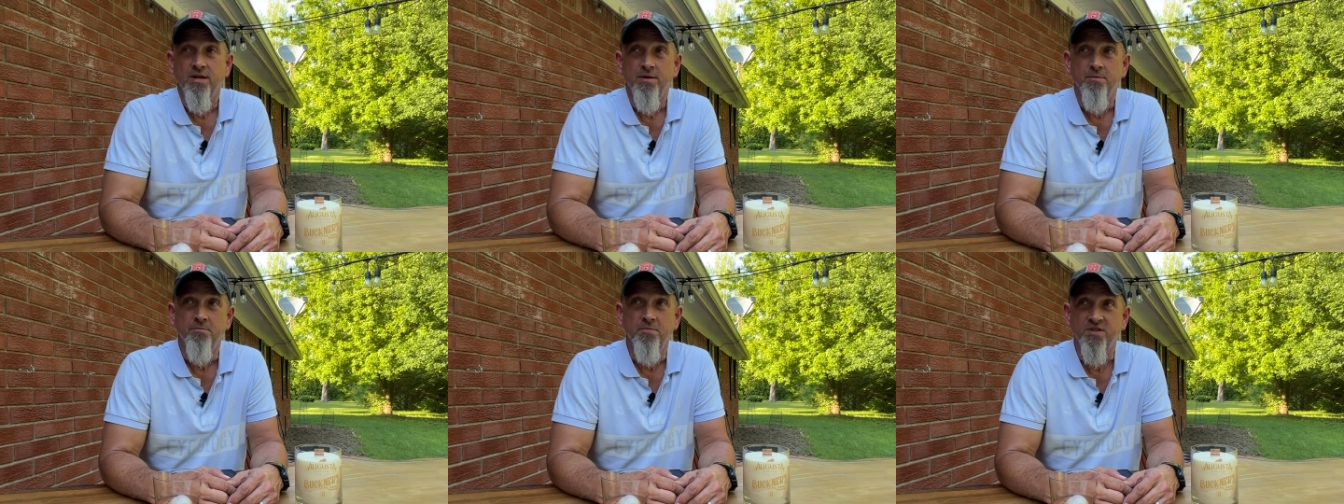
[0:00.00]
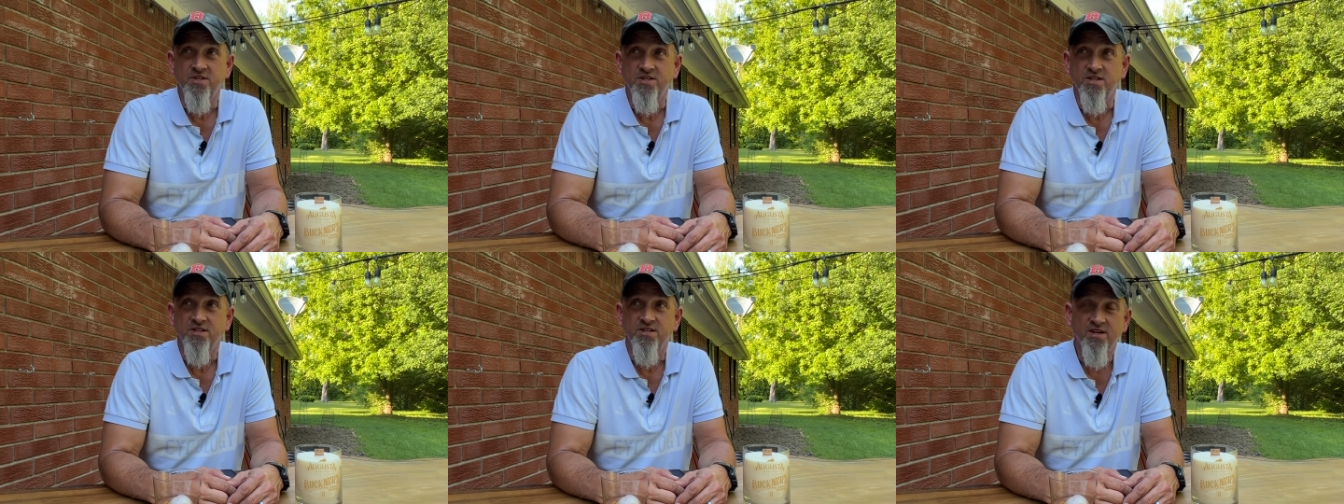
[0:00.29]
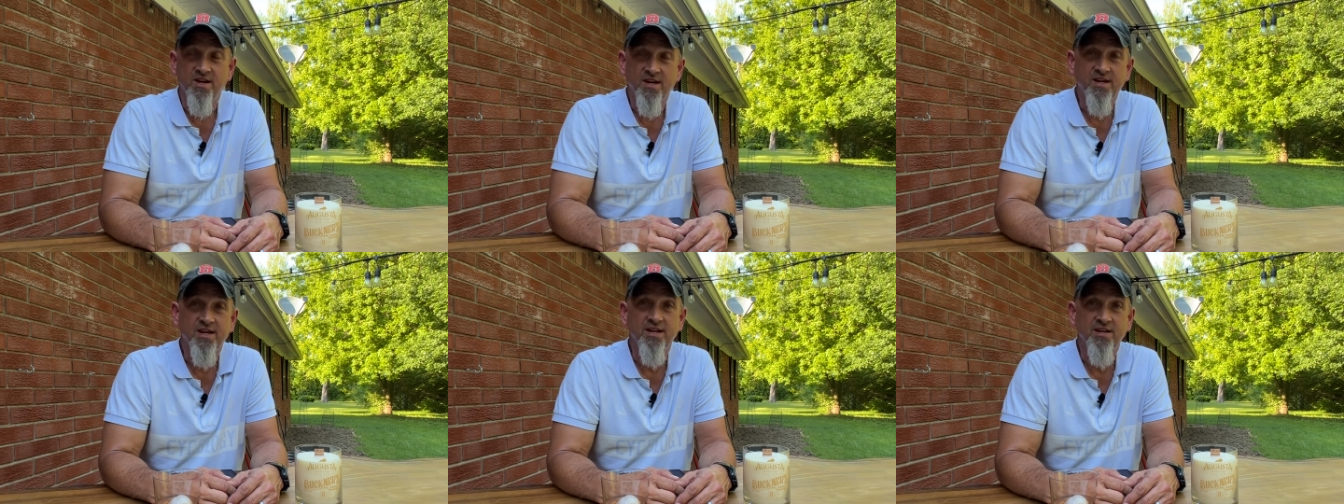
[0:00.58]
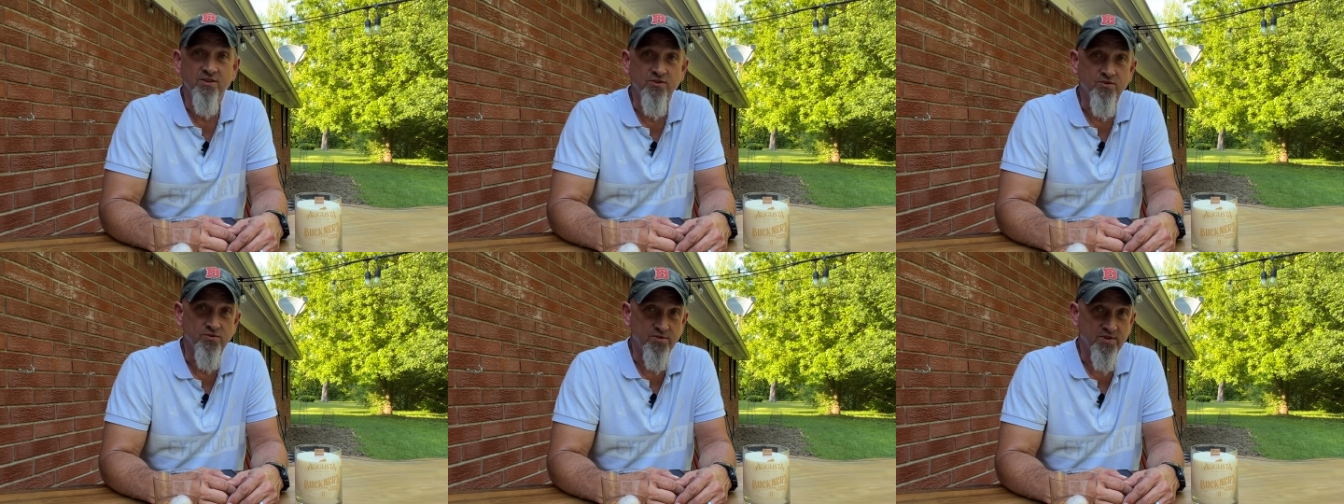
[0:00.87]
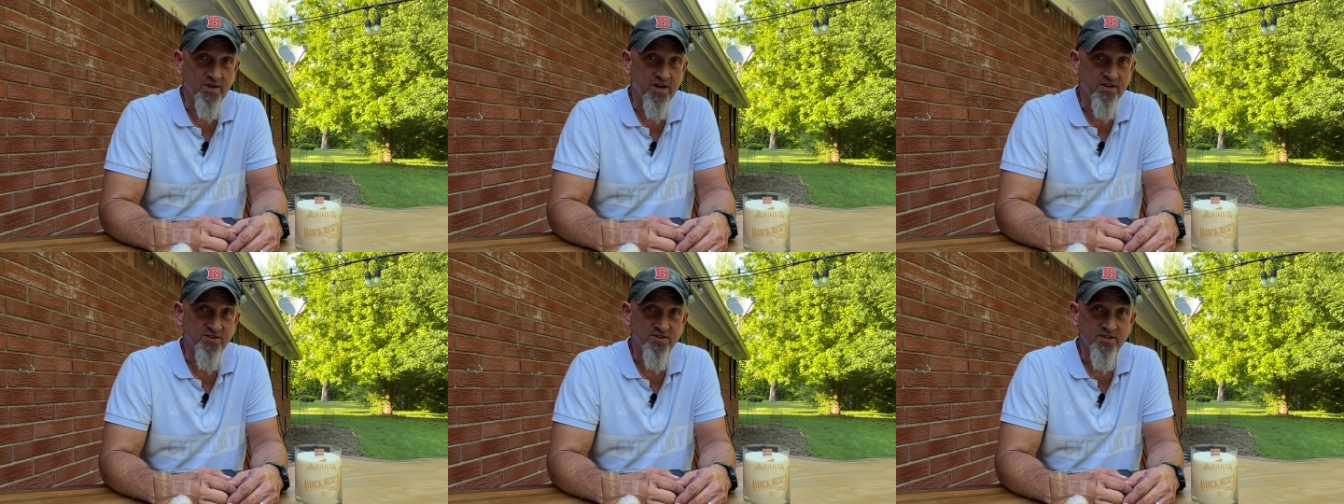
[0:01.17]
Miss Kentucky in
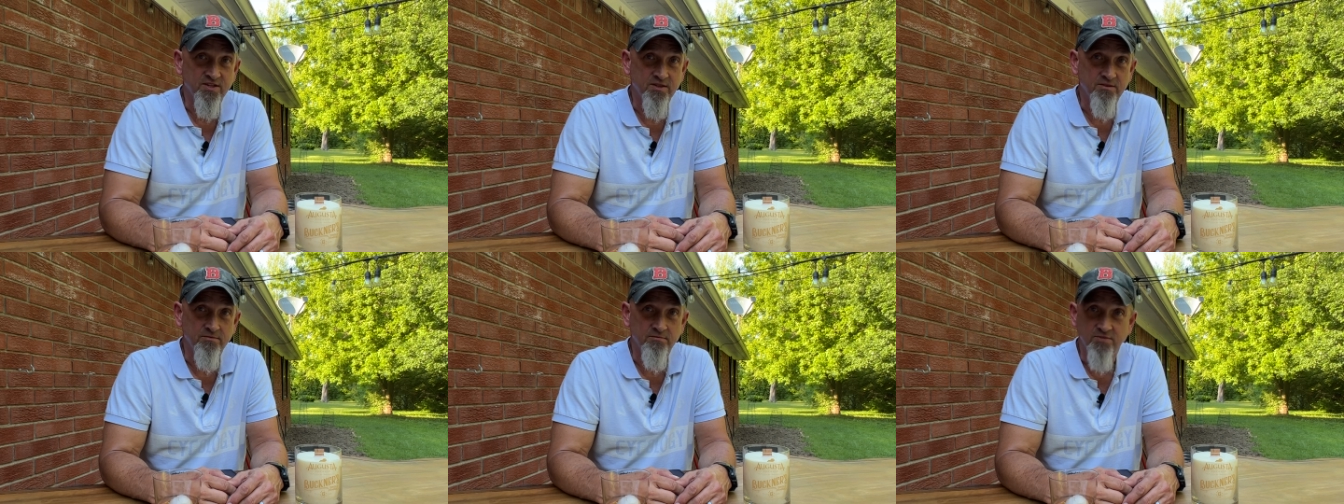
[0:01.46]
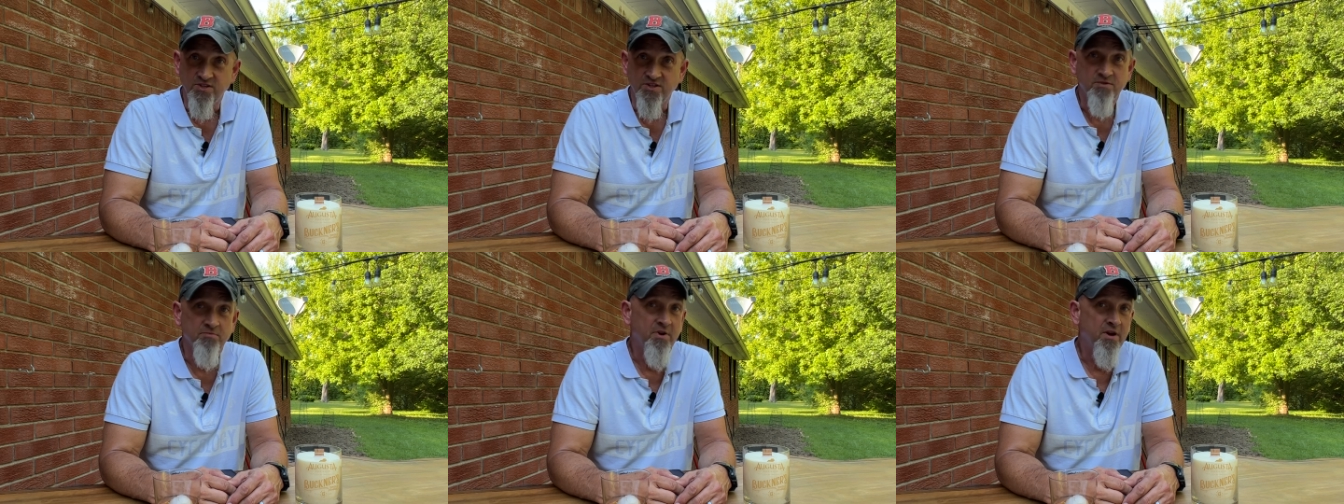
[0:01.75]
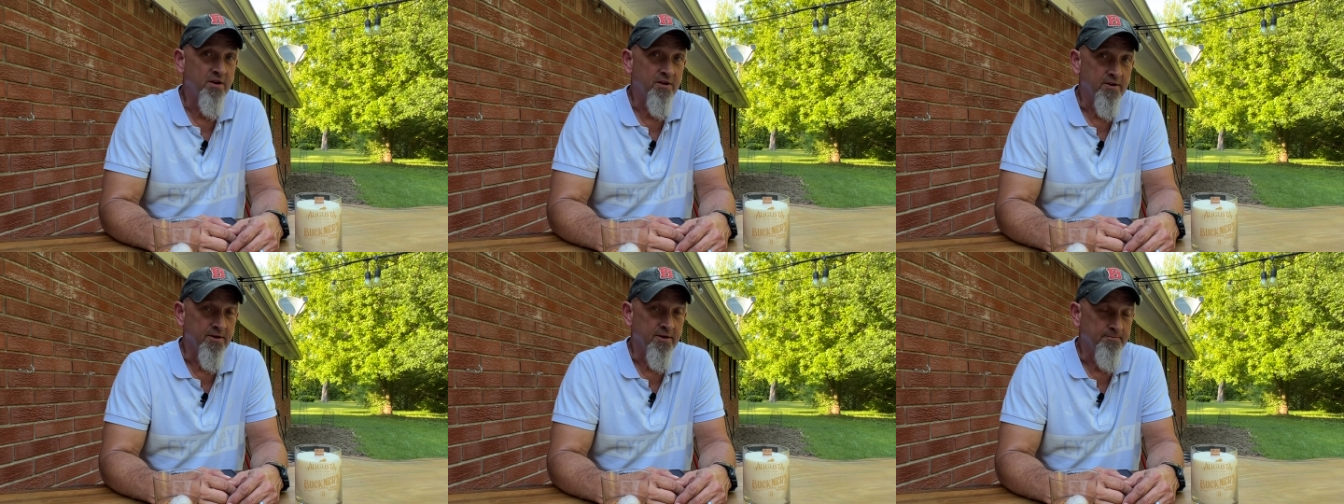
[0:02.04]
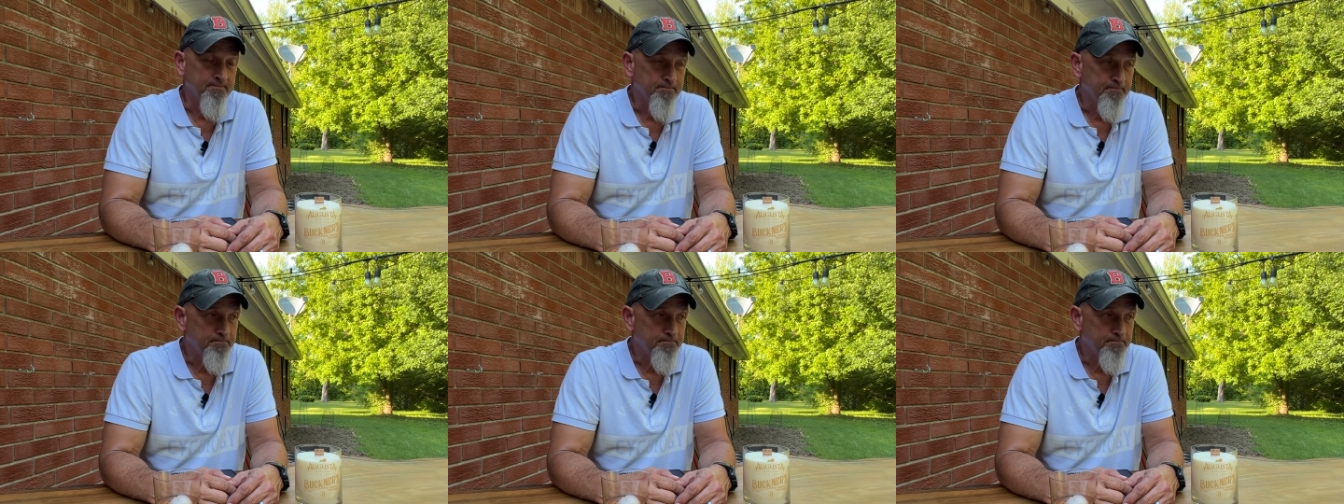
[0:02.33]
2000 and Miss America